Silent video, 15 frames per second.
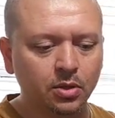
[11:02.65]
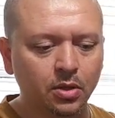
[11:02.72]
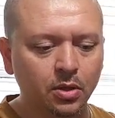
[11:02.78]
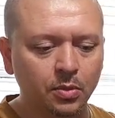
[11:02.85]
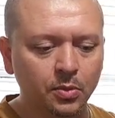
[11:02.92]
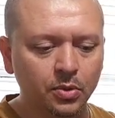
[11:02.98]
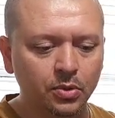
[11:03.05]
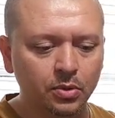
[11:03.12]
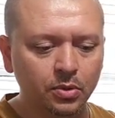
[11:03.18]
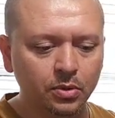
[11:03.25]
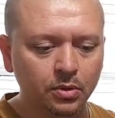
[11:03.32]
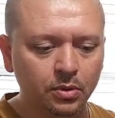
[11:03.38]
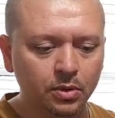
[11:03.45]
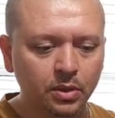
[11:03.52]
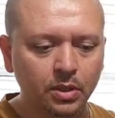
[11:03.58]
caramel
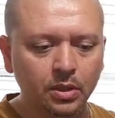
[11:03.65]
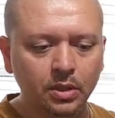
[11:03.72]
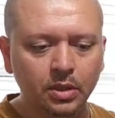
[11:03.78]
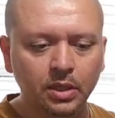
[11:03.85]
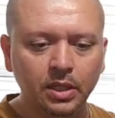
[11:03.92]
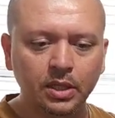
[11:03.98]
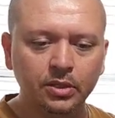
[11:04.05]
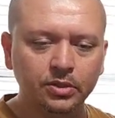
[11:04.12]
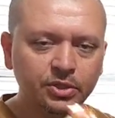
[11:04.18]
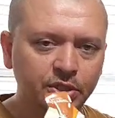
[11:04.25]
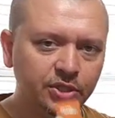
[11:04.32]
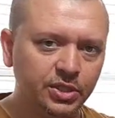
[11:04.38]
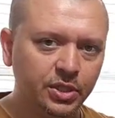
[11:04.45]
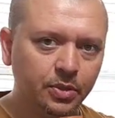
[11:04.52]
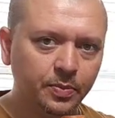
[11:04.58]
energy
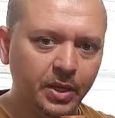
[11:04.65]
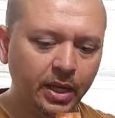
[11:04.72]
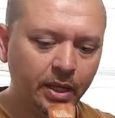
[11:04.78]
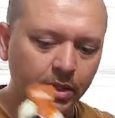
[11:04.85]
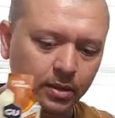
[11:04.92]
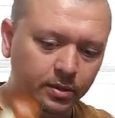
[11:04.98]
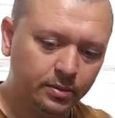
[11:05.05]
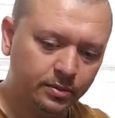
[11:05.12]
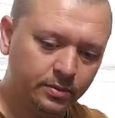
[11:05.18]
gel pack.